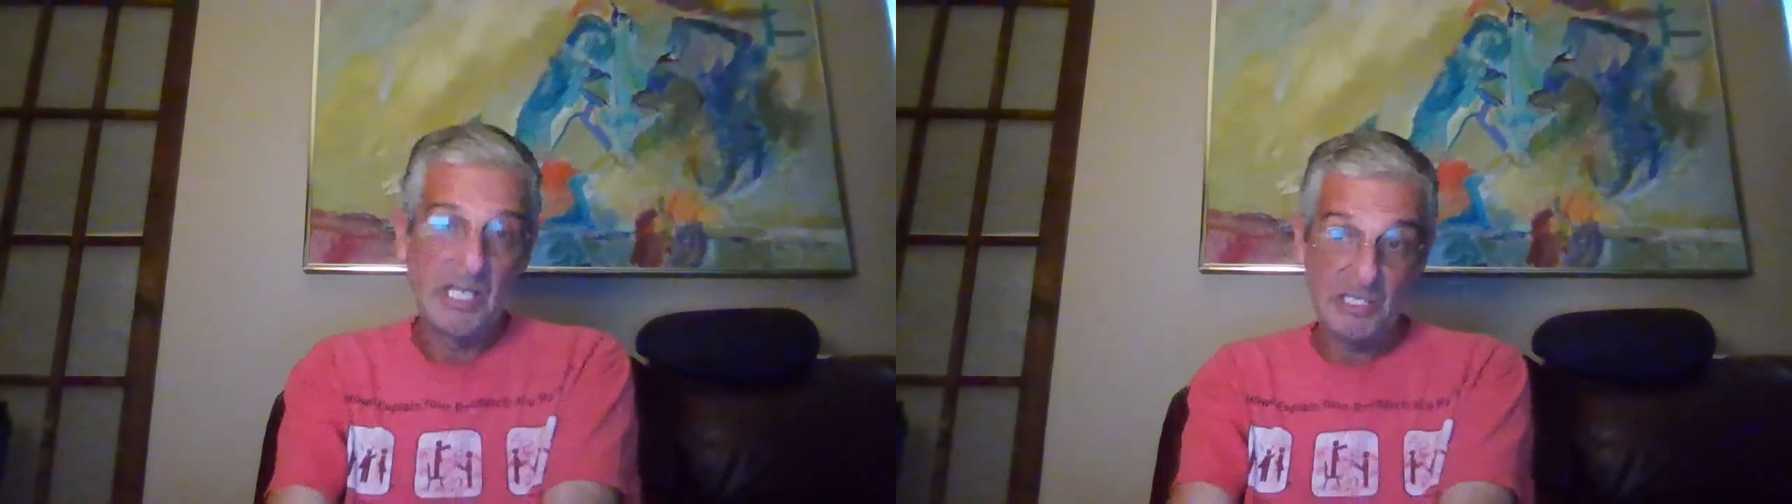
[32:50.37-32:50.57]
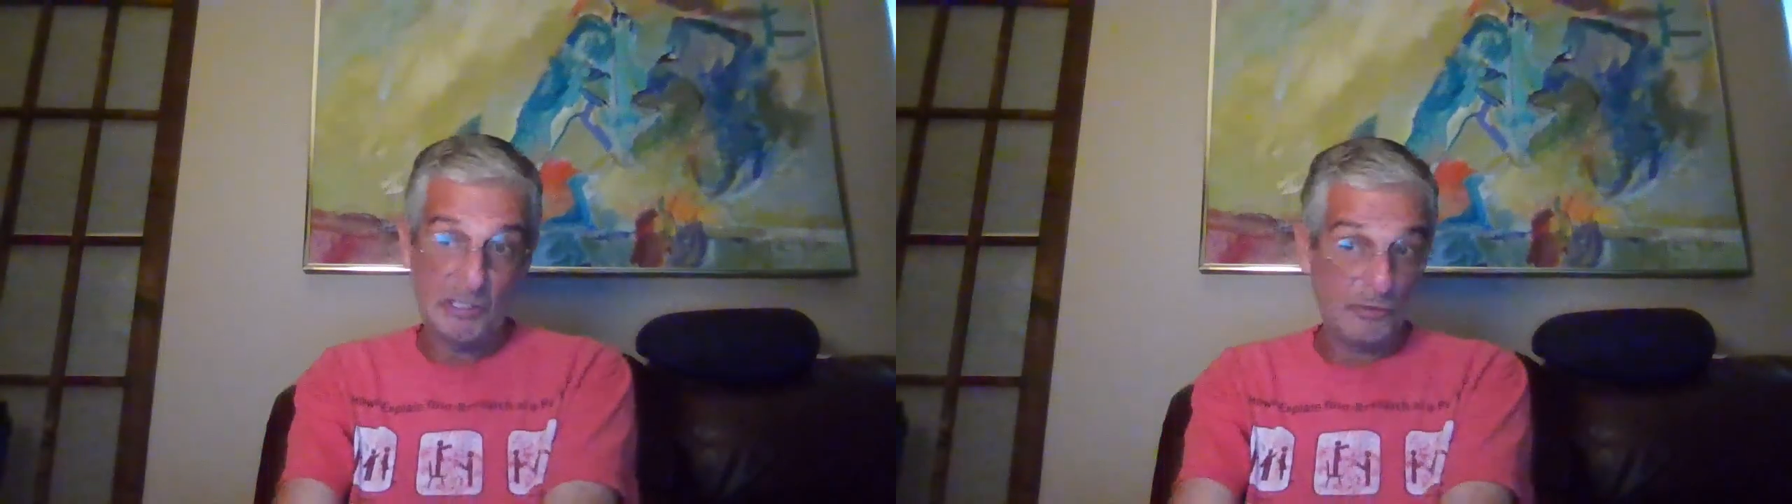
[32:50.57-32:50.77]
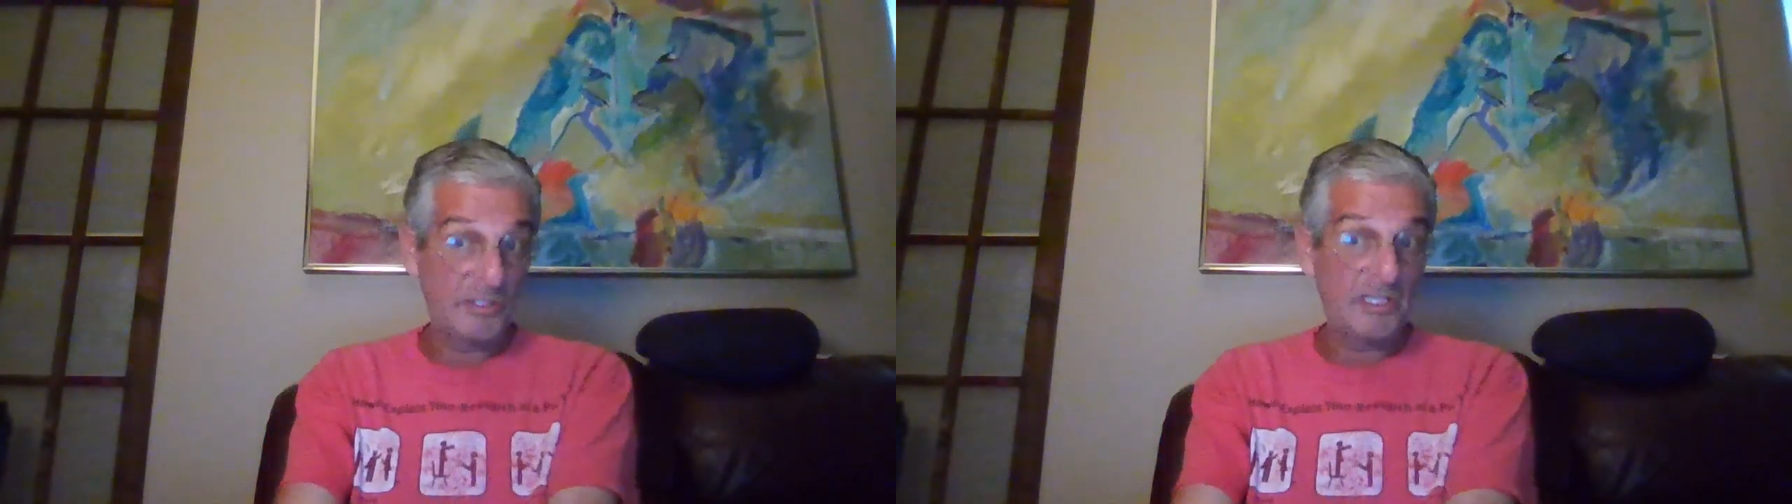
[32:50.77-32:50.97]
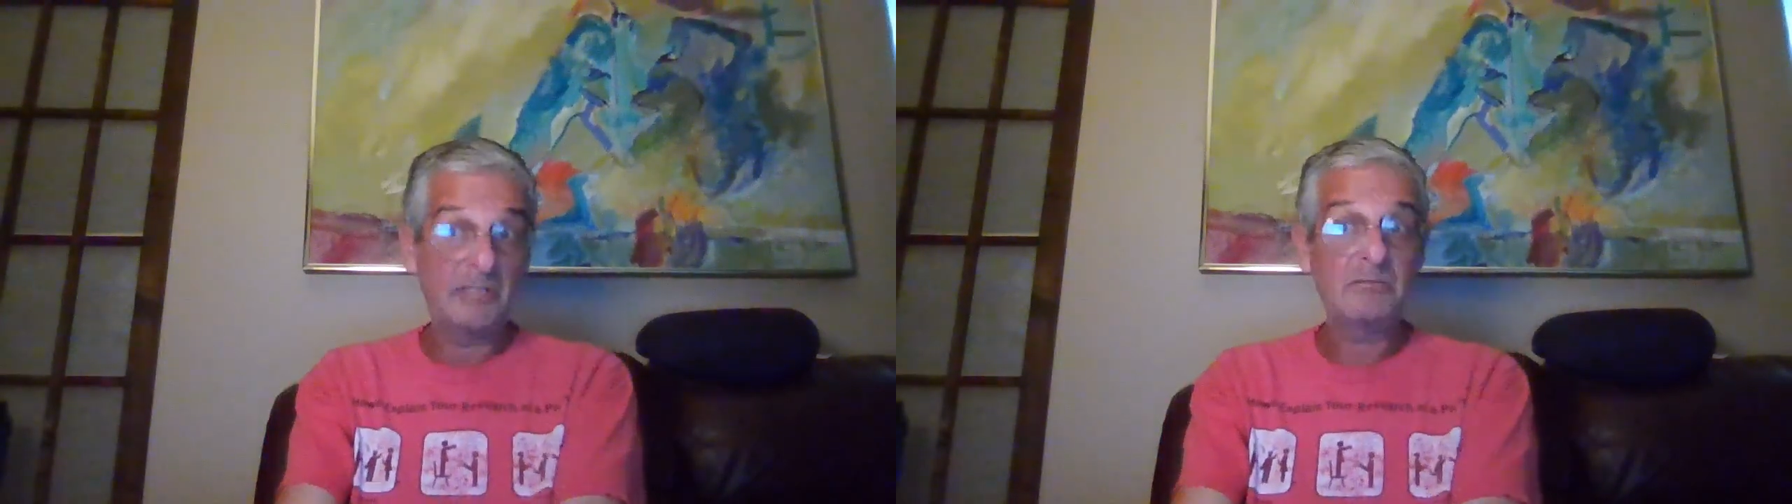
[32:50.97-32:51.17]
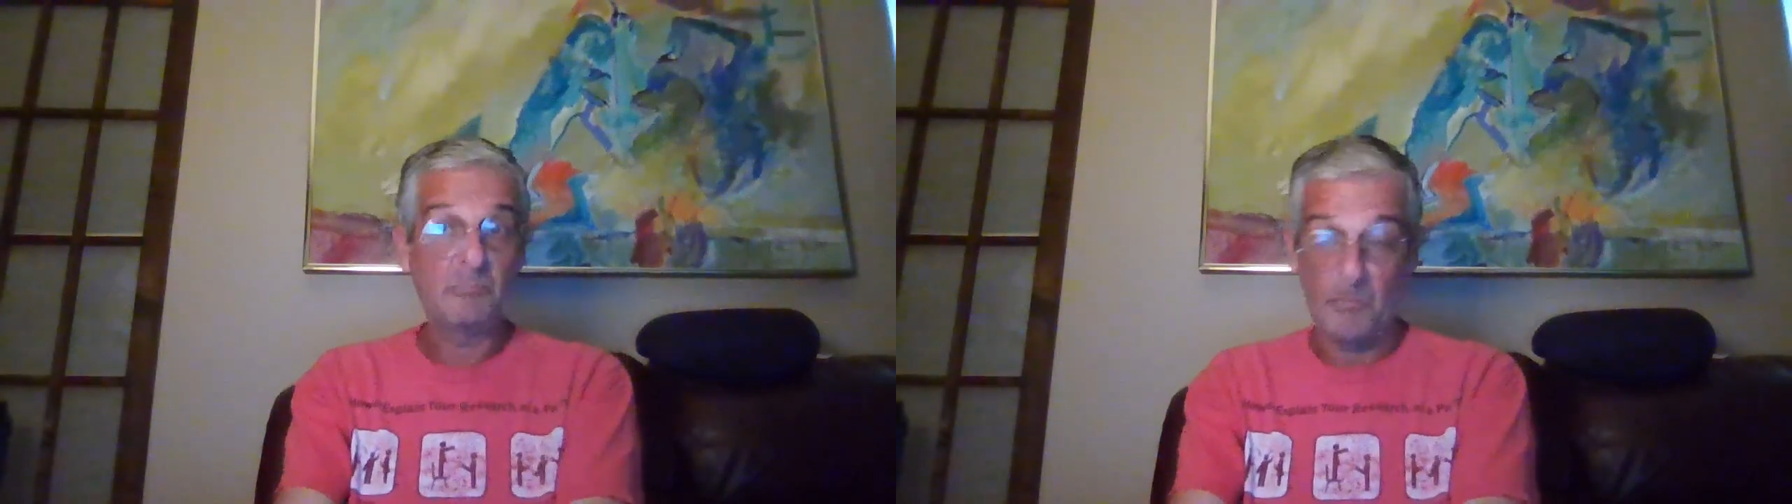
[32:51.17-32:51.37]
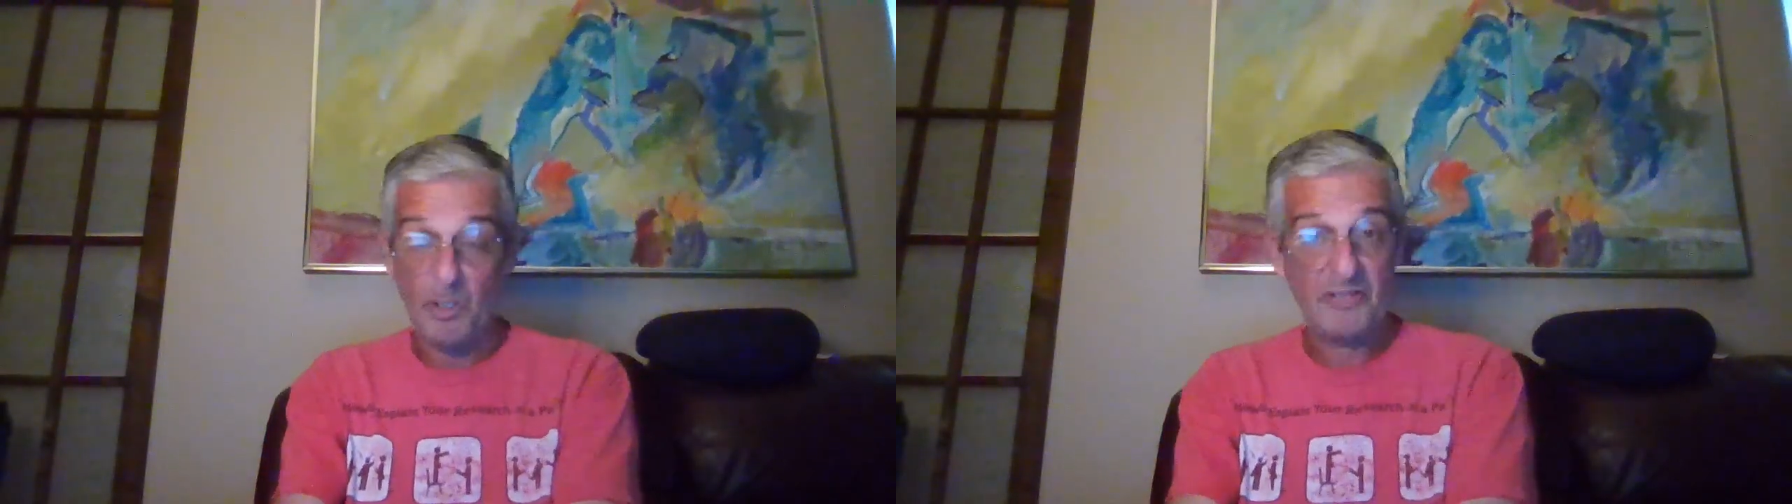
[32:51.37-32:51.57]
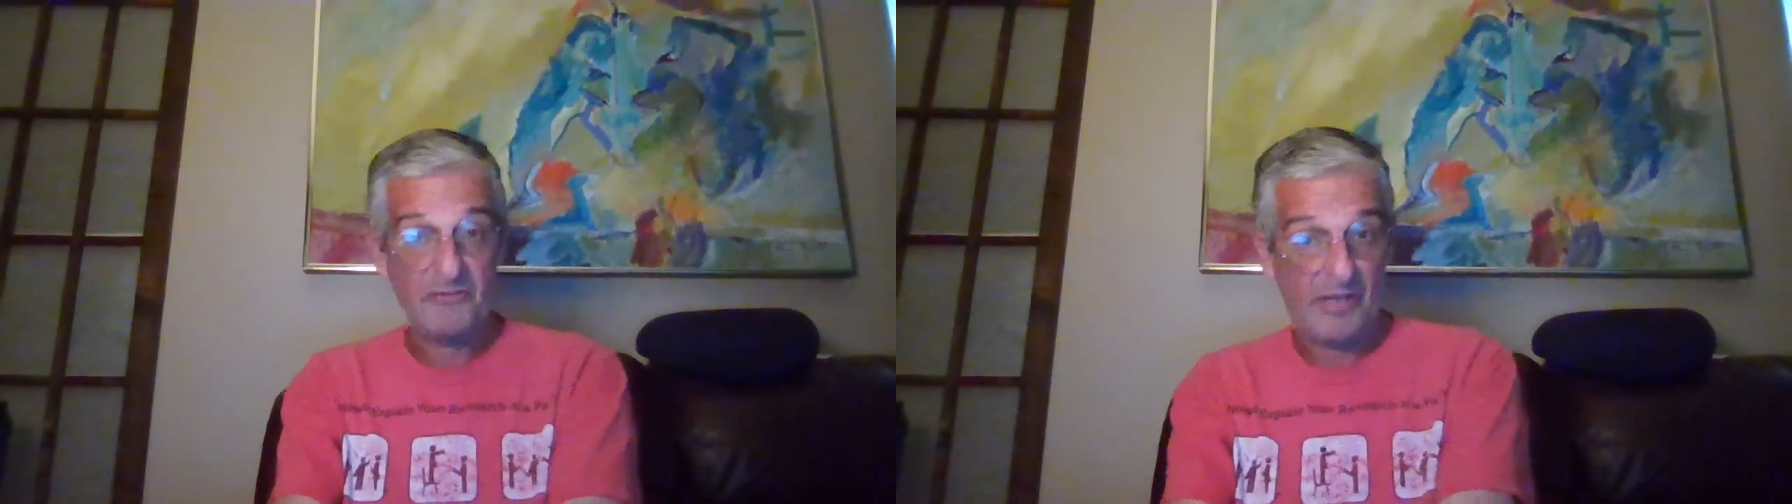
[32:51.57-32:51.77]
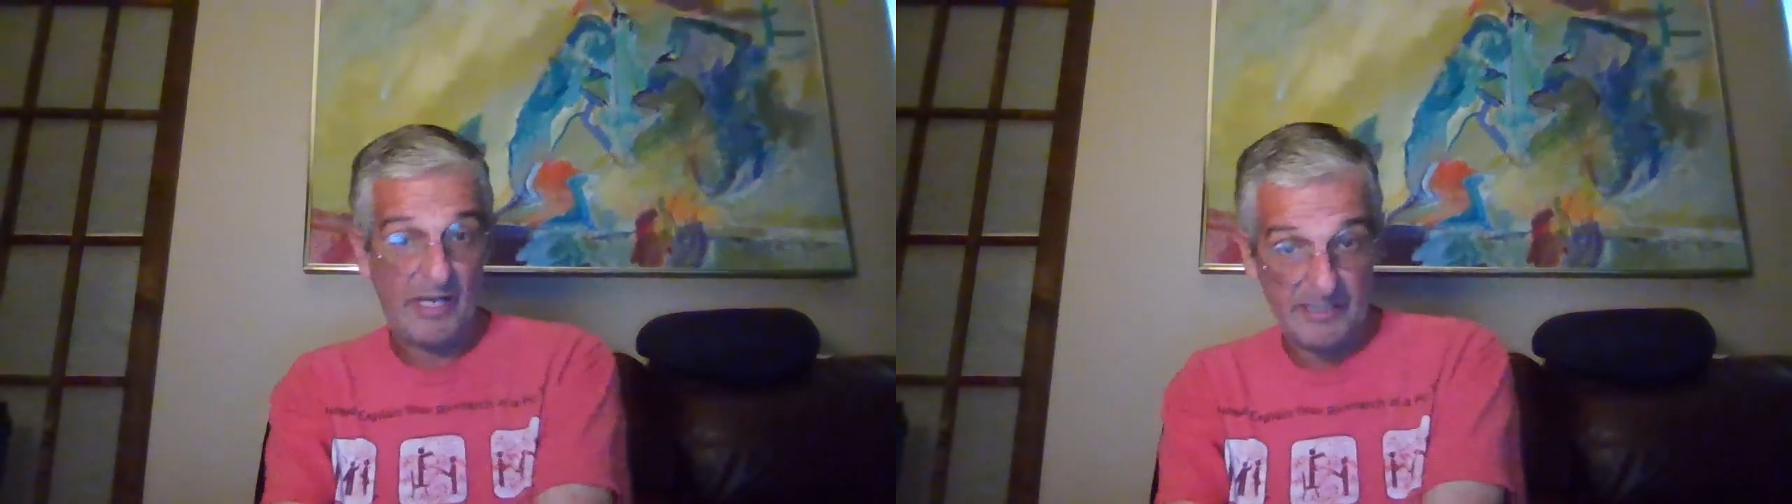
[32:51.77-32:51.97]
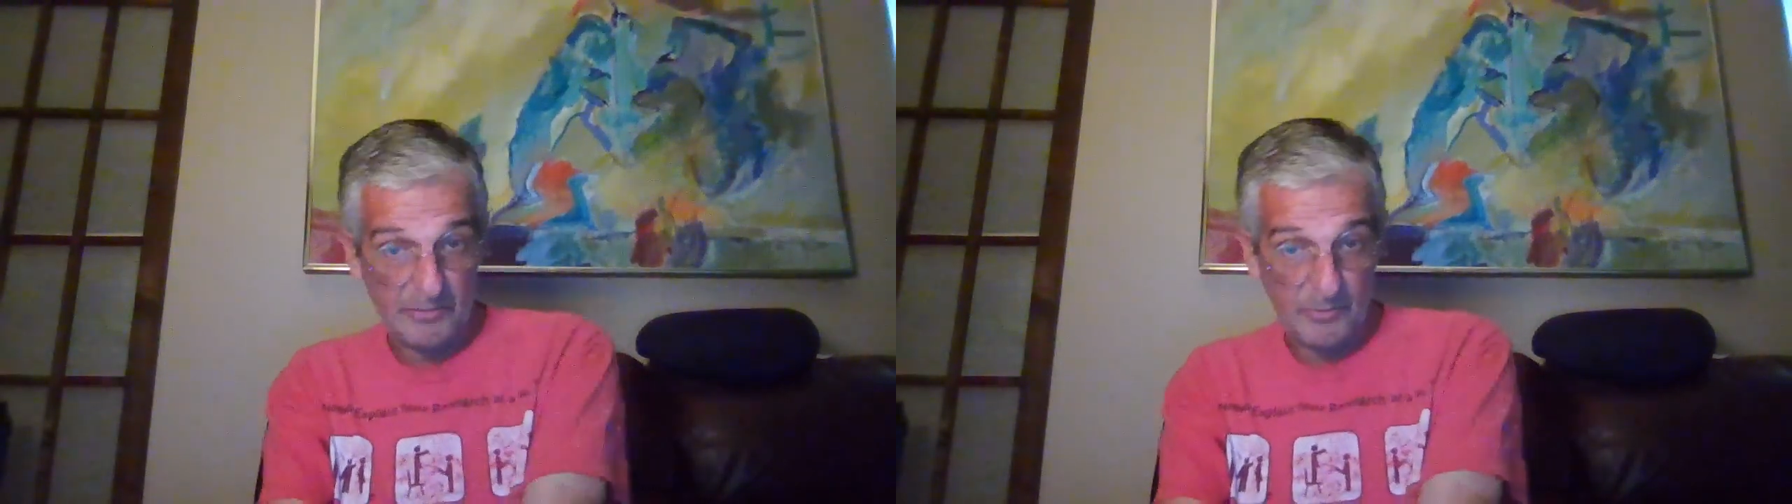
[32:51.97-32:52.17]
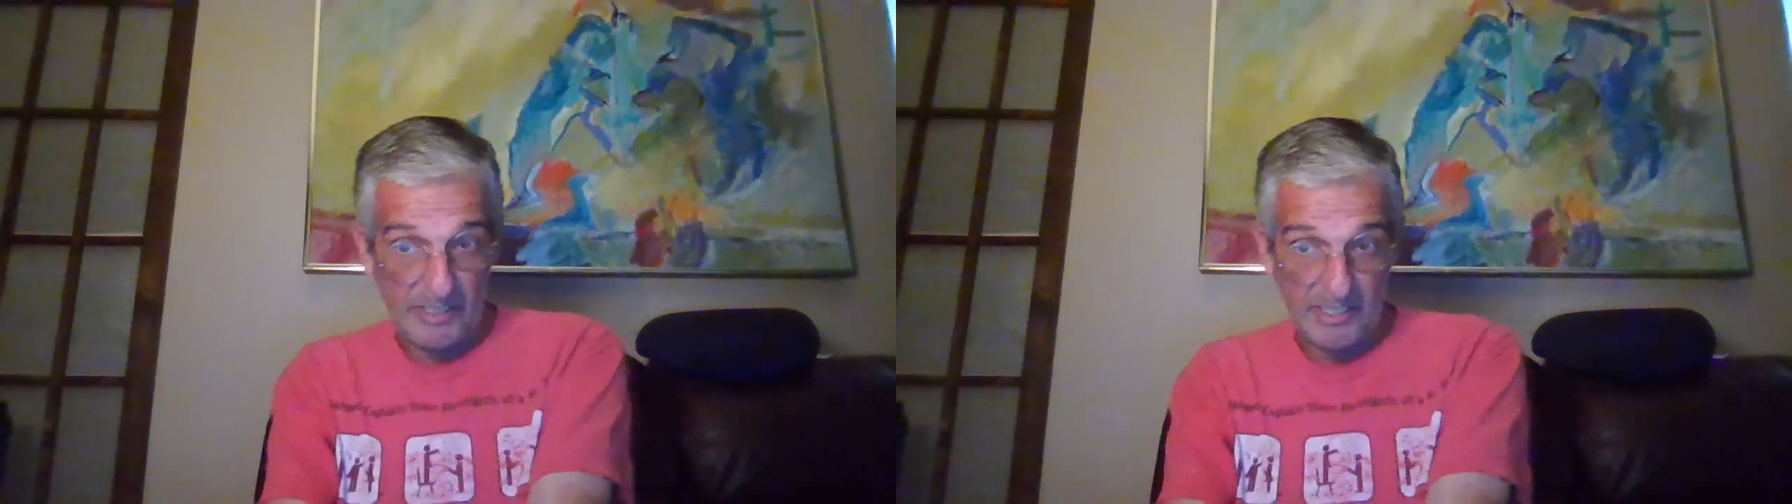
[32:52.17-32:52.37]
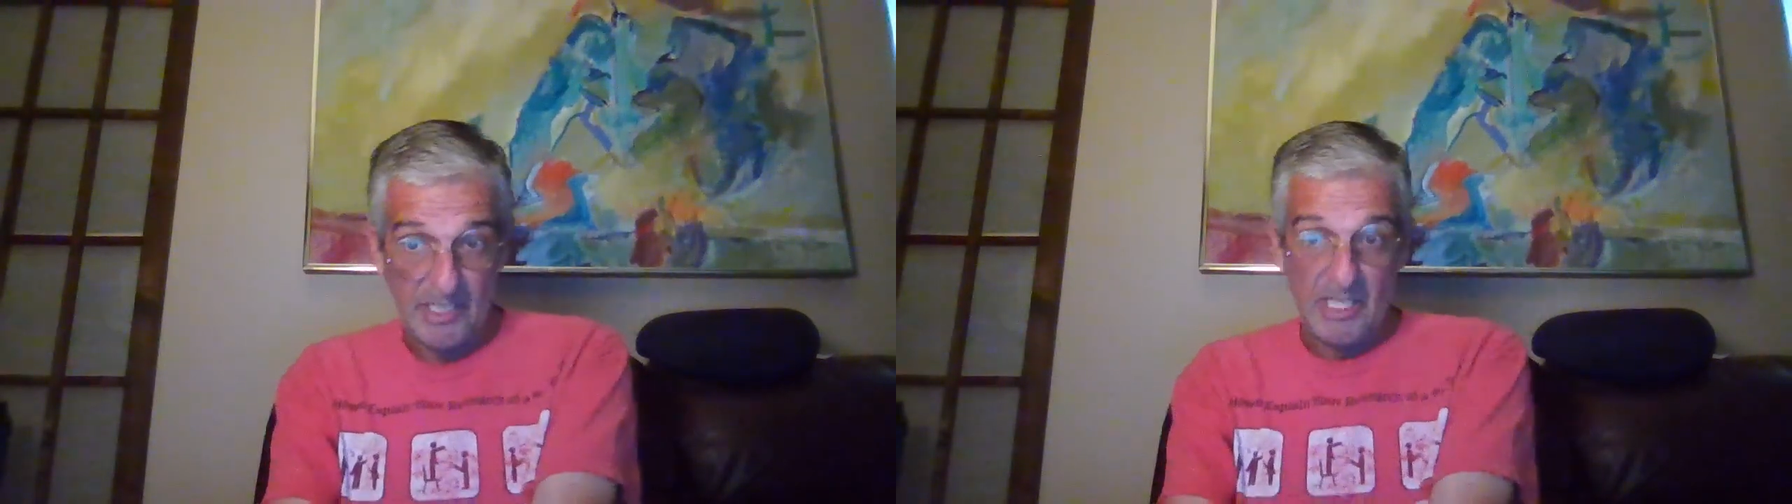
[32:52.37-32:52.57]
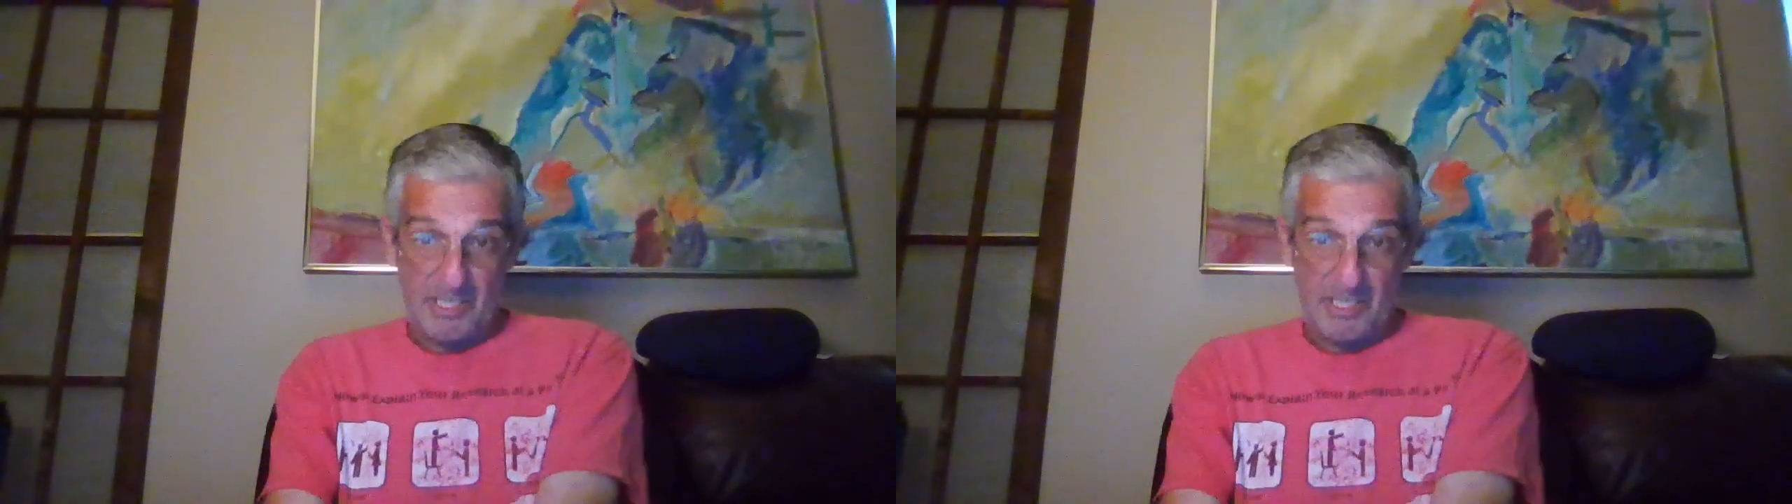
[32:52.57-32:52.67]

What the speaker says: including modifying the way